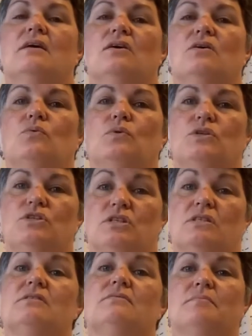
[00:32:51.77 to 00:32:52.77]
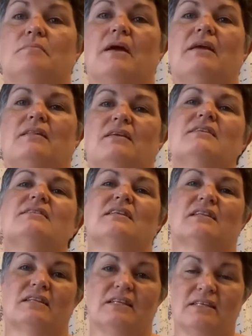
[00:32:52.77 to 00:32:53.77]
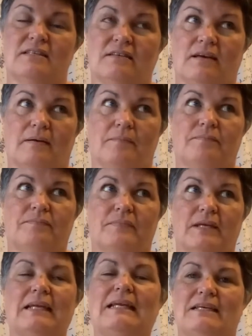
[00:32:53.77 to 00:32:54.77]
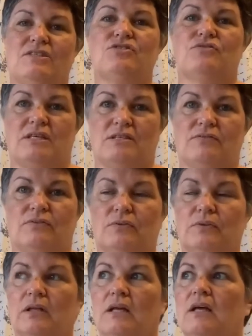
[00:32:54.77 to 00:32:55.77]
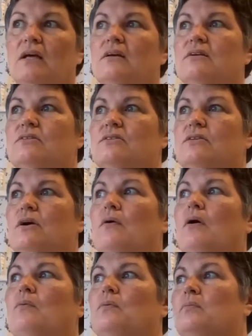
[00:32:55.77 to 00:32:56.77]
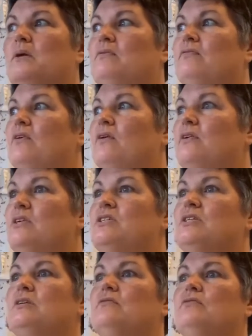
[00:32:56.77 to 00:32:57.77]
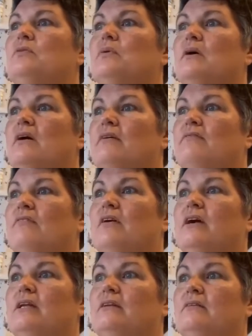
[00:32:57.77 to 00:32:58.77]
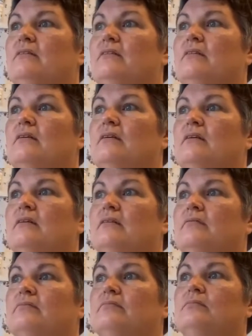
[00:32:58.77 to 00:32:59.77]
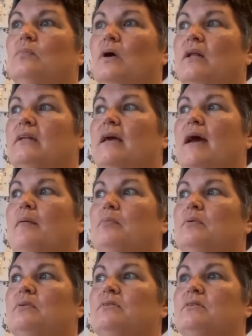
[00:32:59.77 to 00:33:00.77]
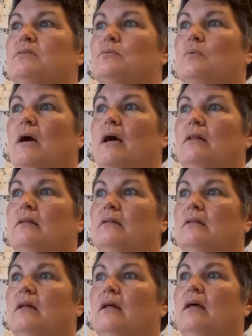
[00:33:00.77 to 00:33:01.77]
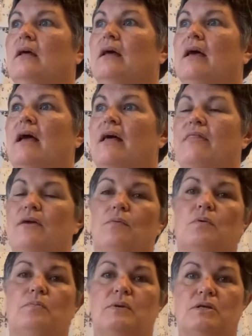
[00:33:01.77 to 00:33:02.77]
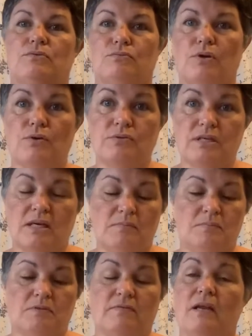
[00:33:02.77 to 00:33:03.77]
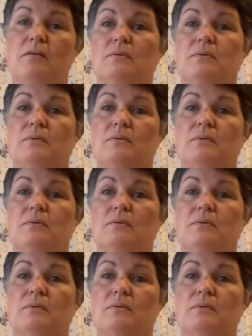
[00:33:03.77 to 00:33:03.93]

would just make things a little less stressful. So I will be foraging for where I find the wild apples as well. There will be rose hips available,